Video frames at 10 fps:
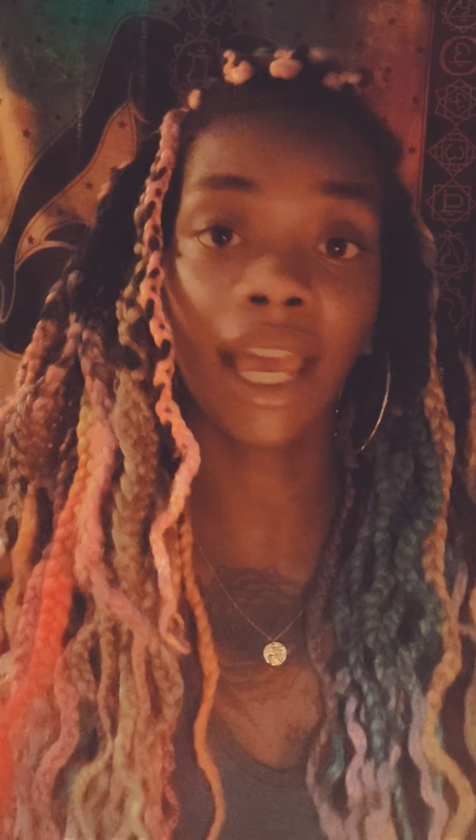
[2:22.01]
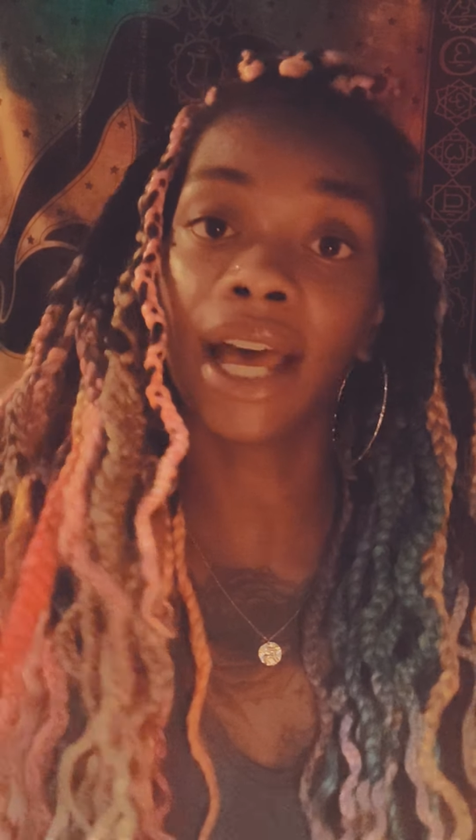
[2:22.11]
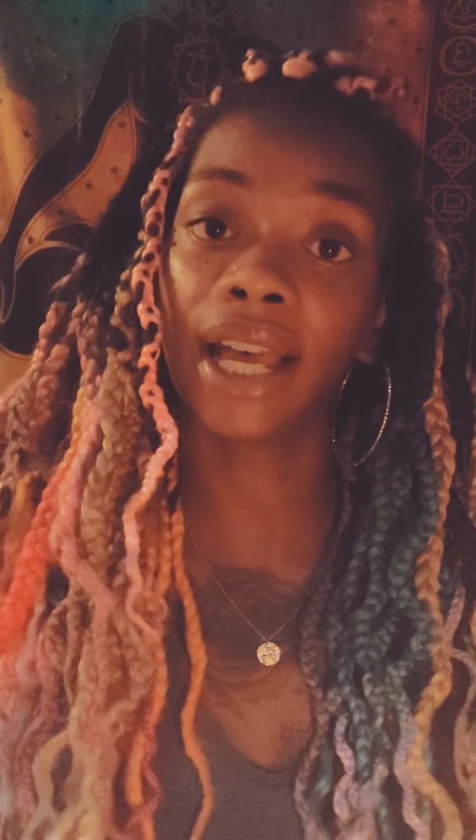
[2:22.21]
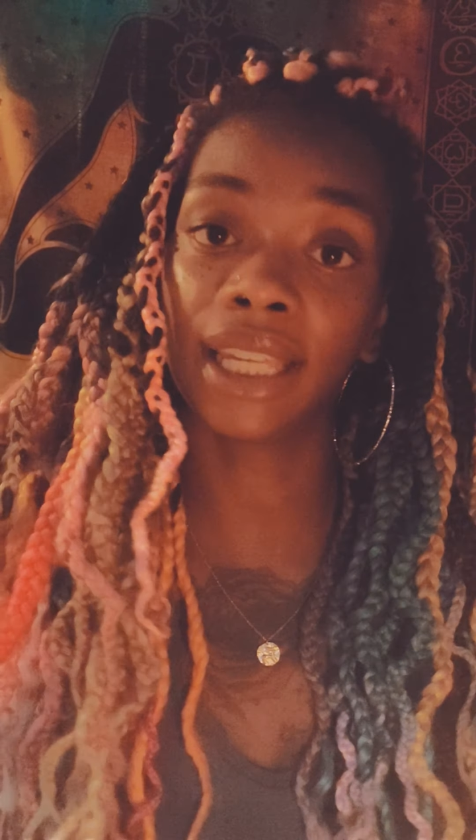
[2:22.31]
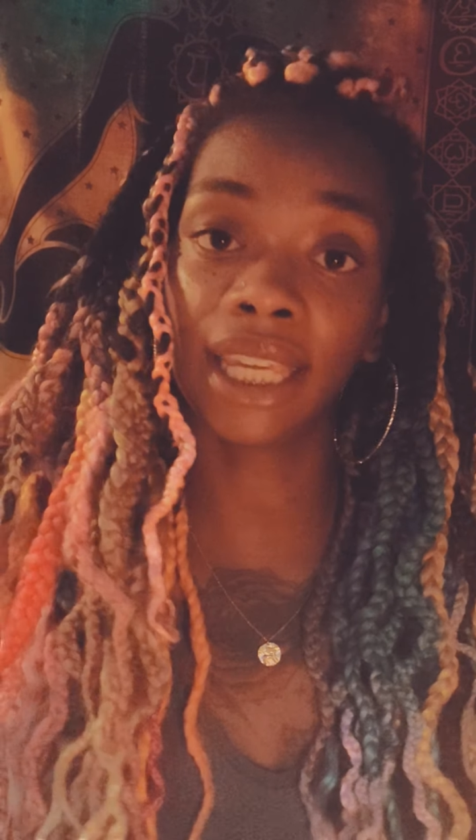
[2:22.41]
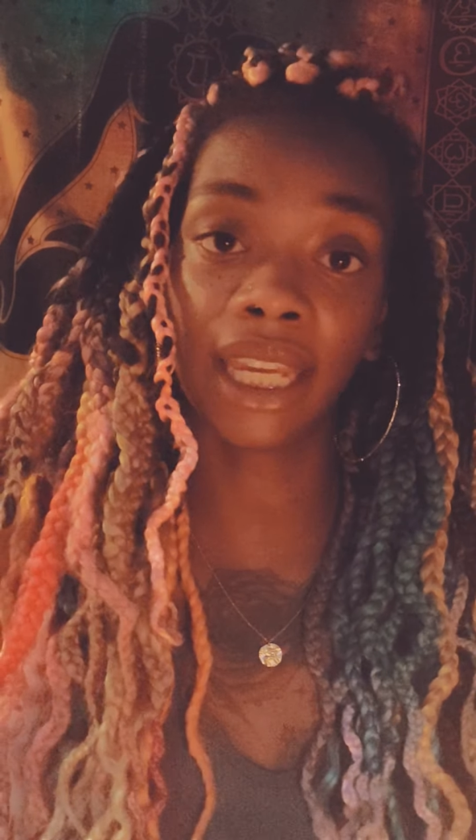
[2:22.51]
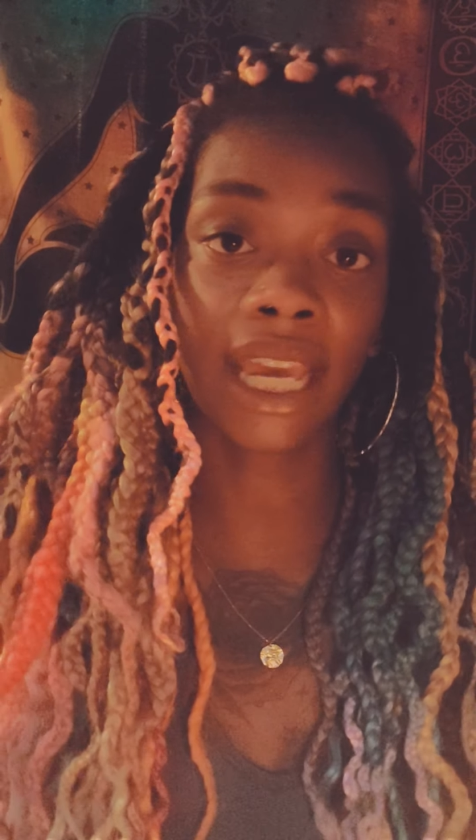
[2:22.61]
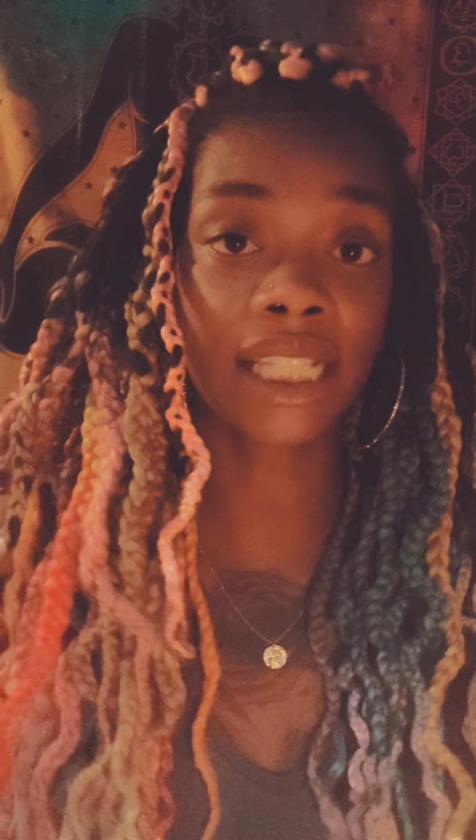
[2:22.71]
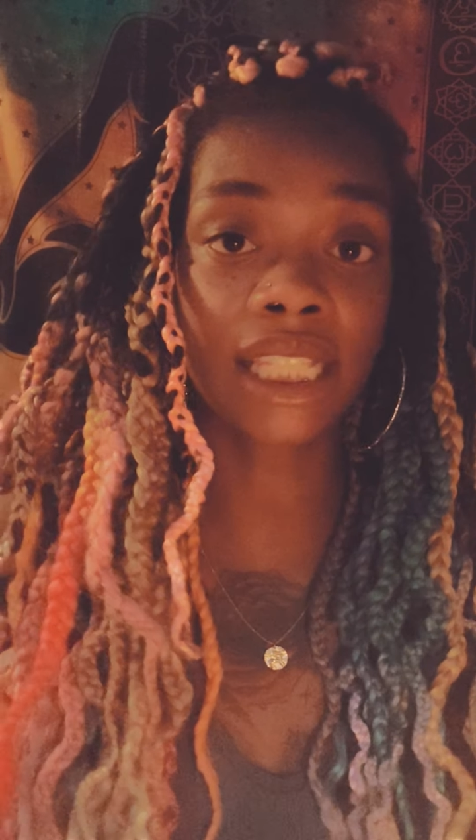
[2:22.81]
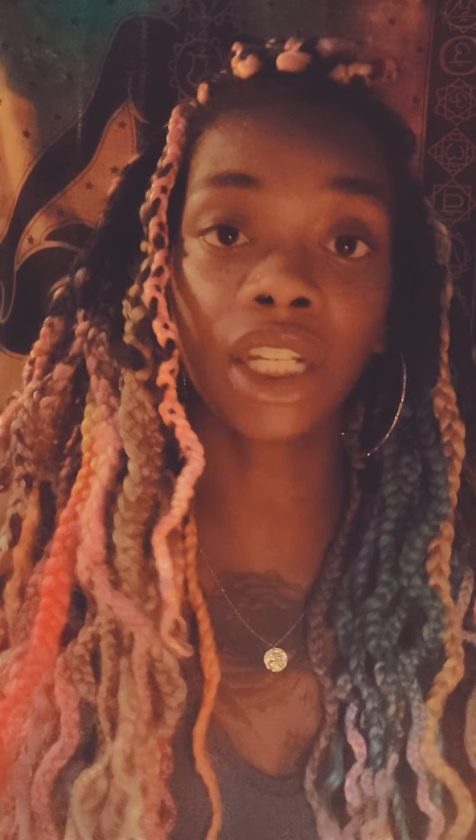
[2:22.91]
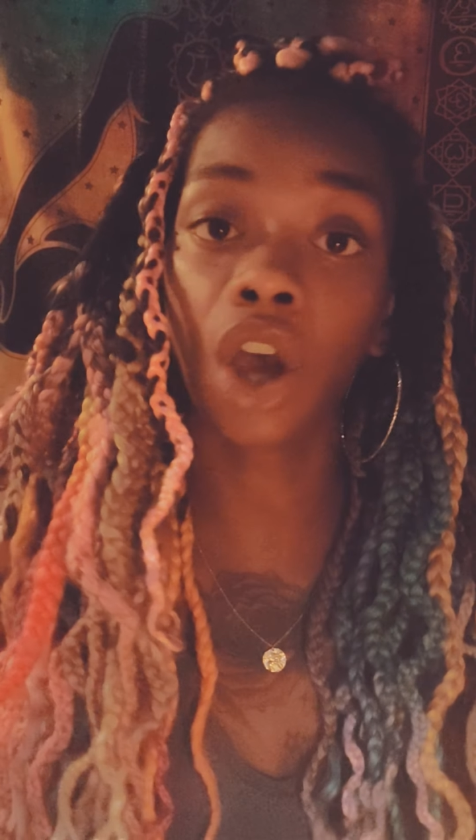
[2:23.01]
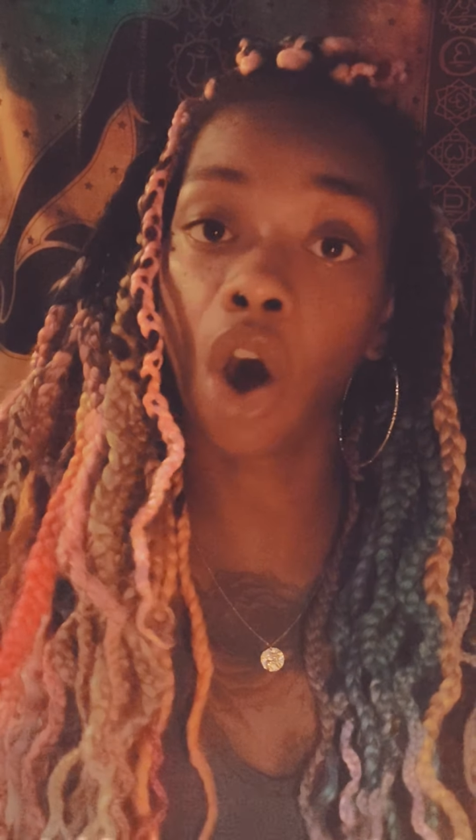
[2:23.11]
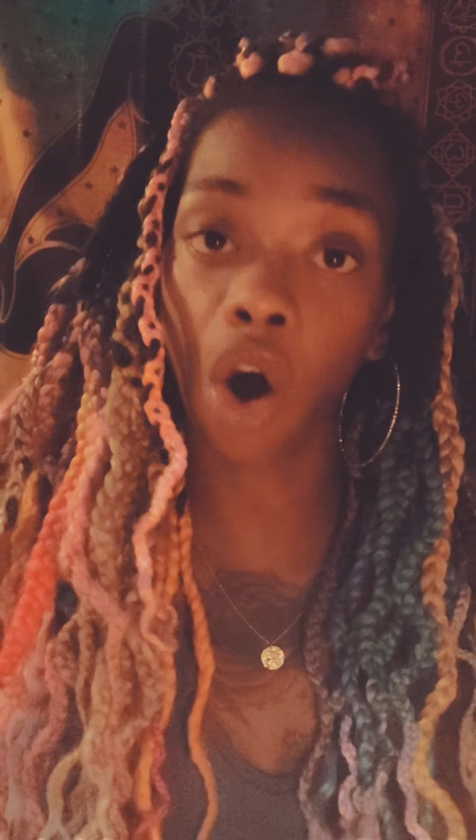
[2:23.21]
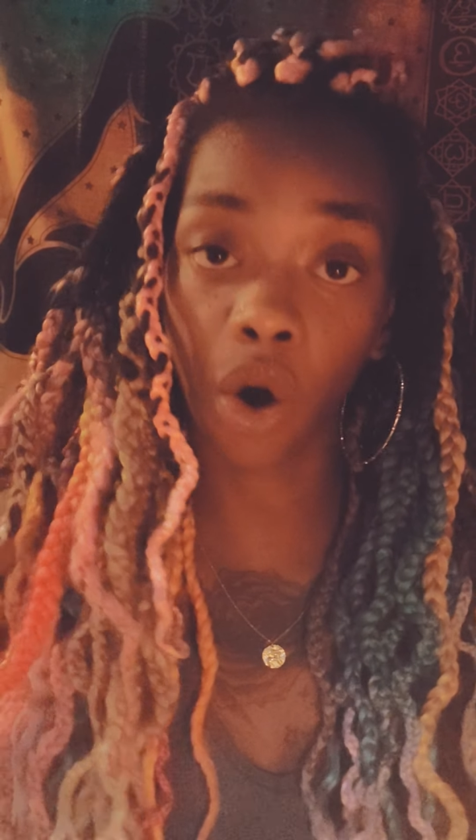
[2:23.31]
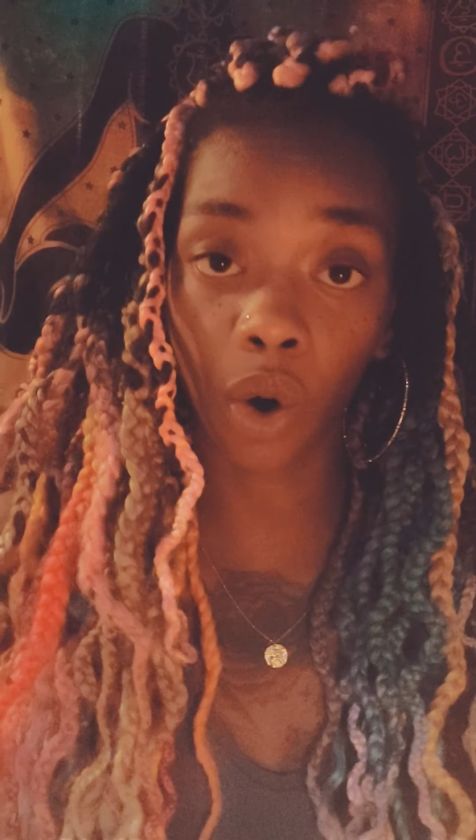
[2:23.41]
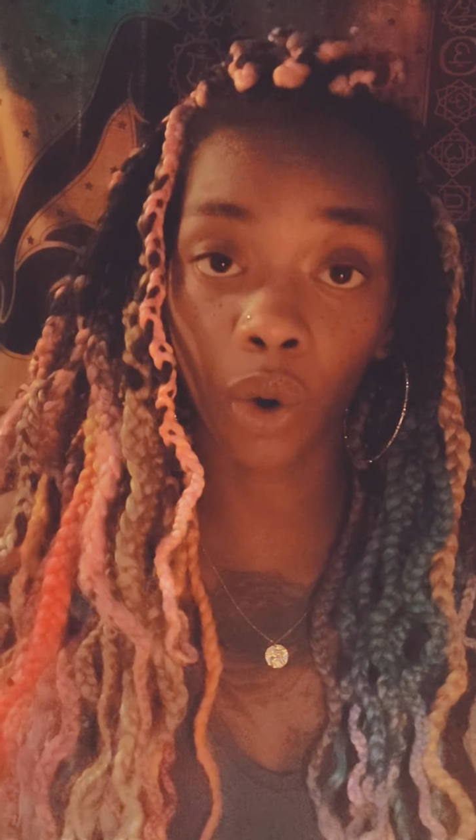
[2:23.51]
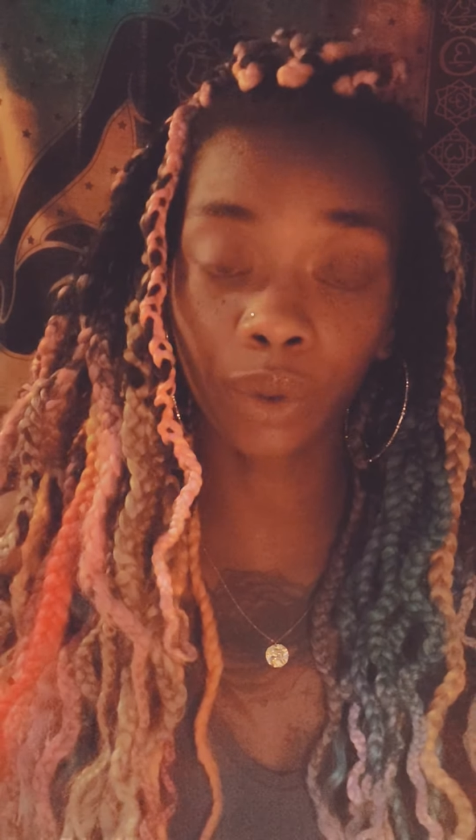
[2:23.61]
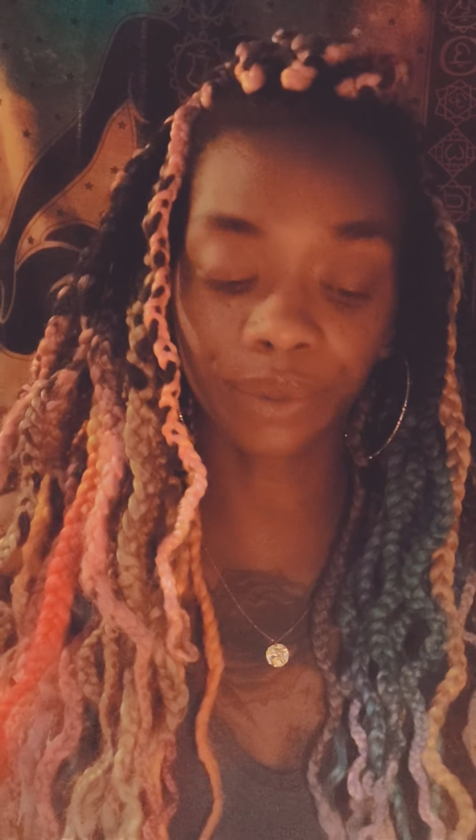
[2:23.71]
again as in whole,